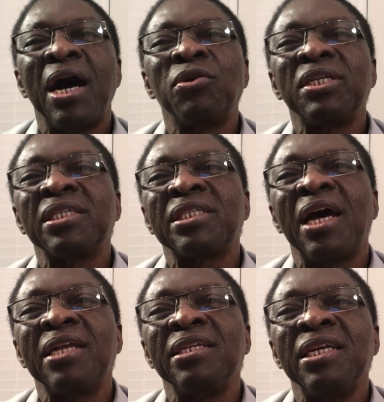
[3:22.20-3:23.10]
and
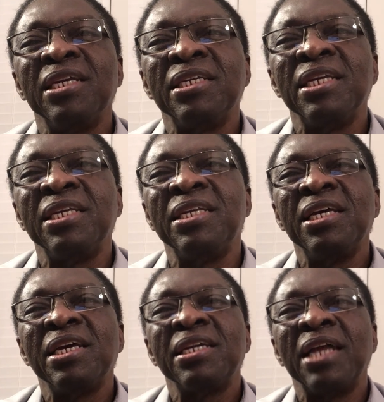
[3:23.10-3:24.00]
understand, indeed,
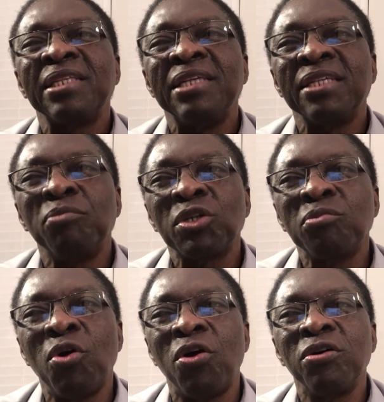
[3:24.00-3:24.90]
that there's much
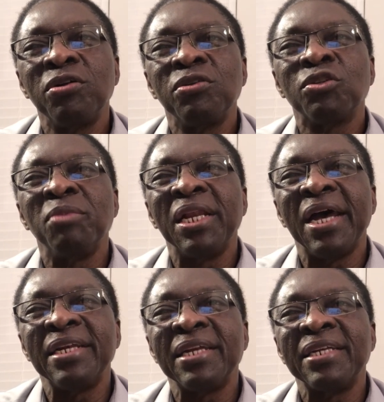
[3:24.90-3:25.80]
more to be learned.